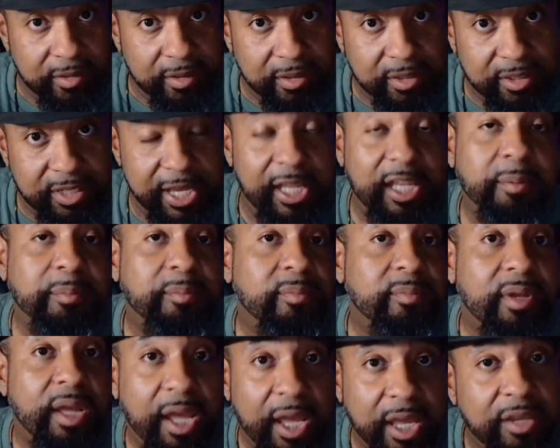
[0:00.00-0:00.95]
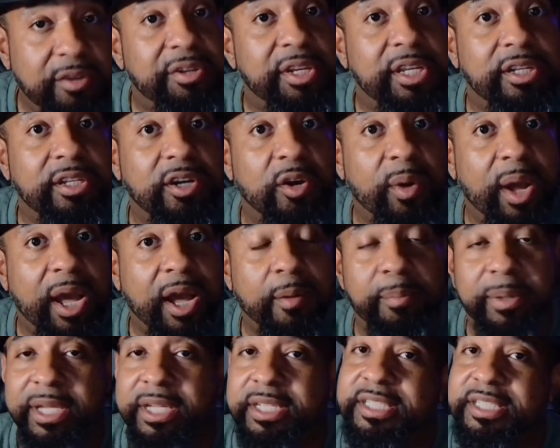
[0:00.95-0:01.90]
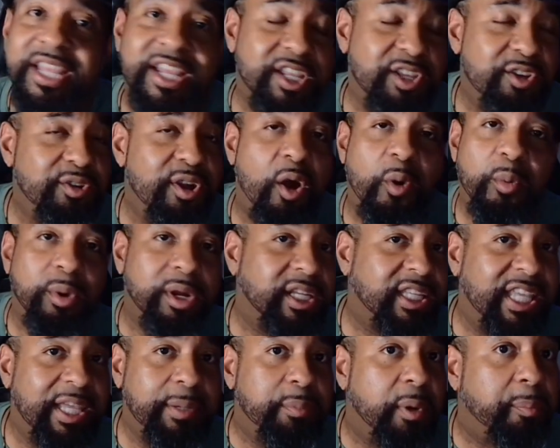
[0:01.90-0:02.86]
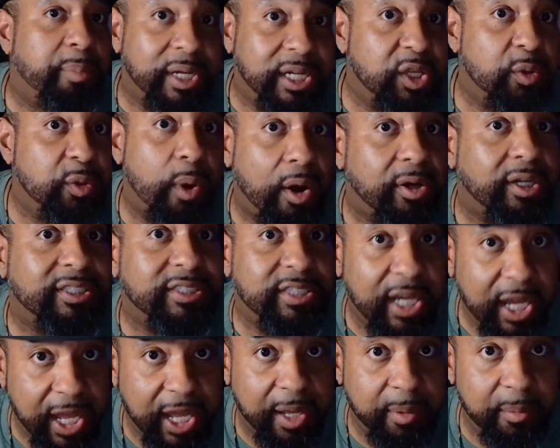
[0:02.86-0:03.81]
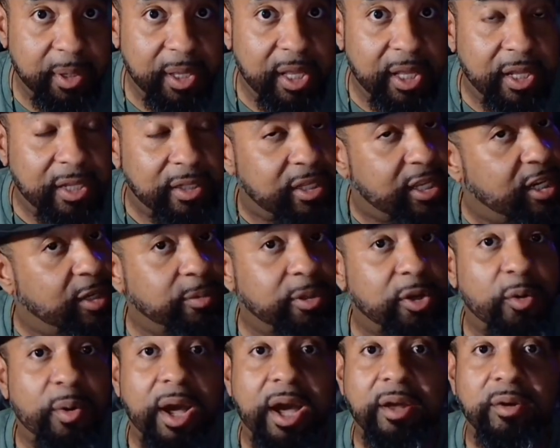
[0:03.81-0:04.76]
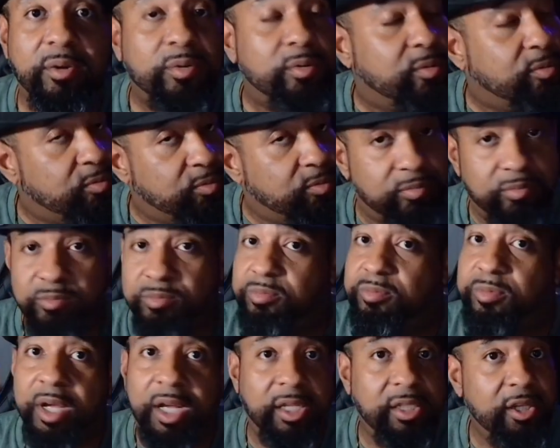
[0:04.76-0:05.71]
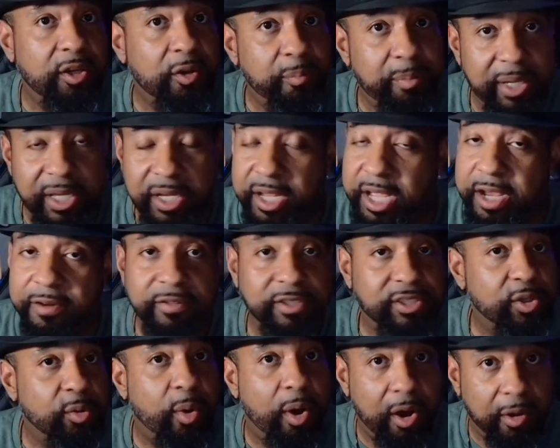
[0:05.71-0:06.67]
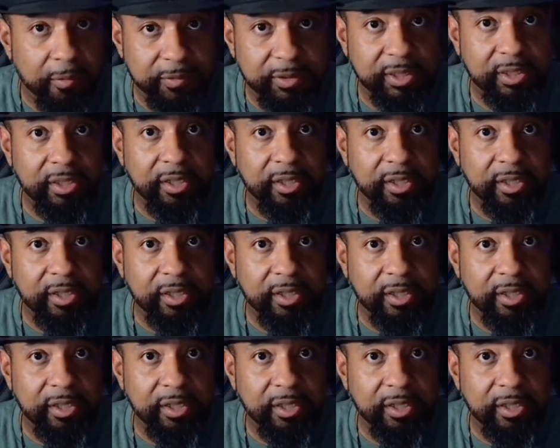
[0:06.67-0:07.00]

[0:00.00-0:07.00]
tell him, hey, you need to go out. Because you don't want to keep him up under you all the time. Let him go out a little bit every so often.